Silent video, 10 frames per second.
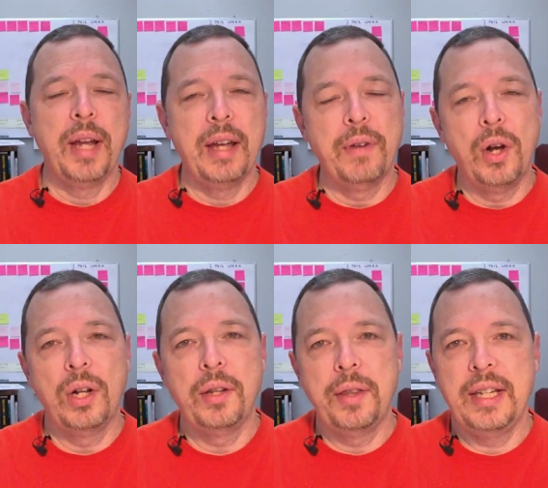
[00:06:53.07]
We have
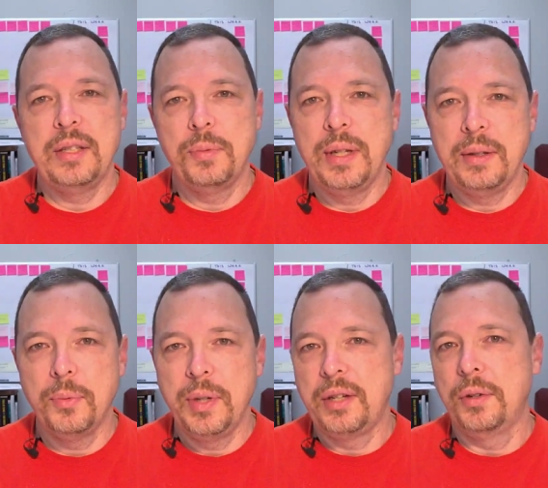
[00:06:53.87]
all of these, we,
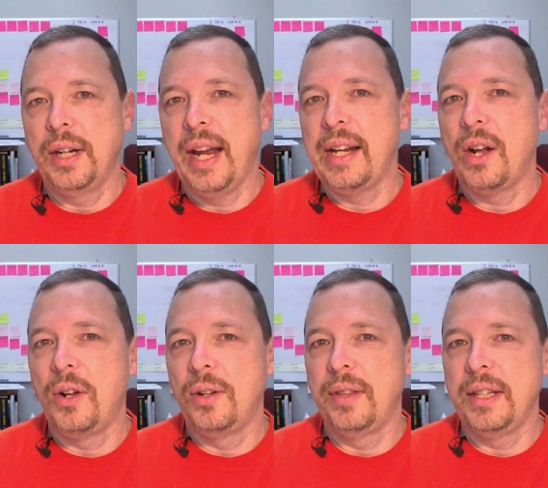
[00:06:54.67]
we create
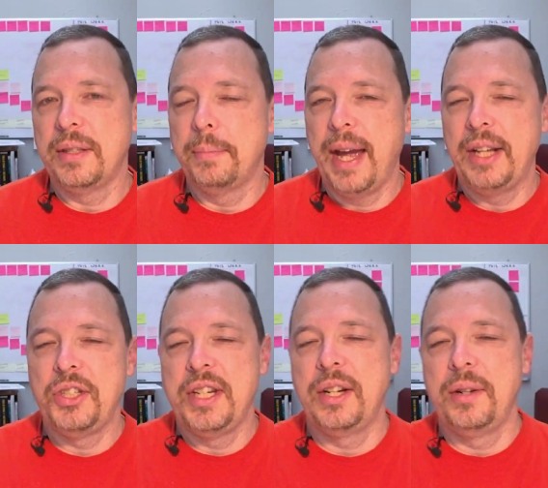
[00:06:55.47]
all of these
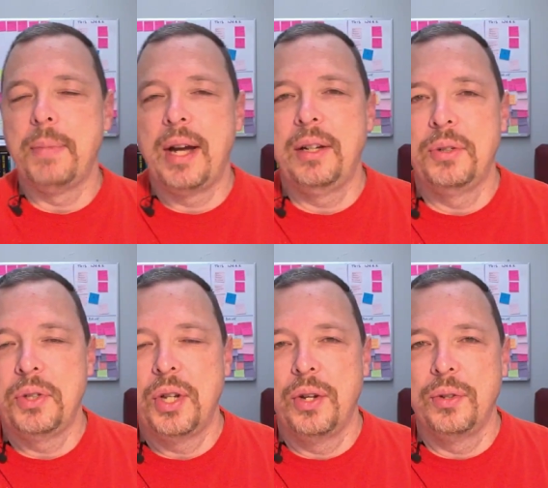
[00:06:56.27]
imaginary
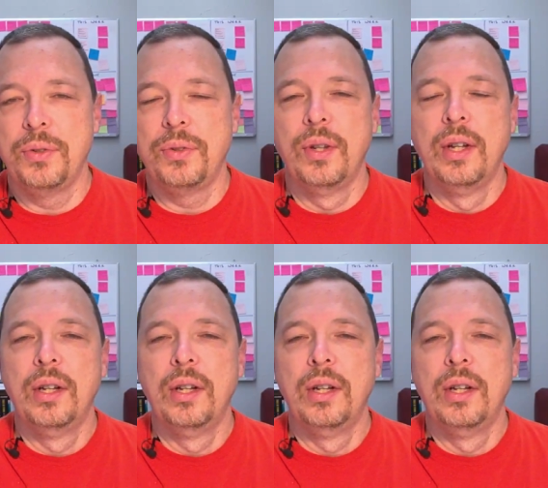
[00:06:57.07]
milestones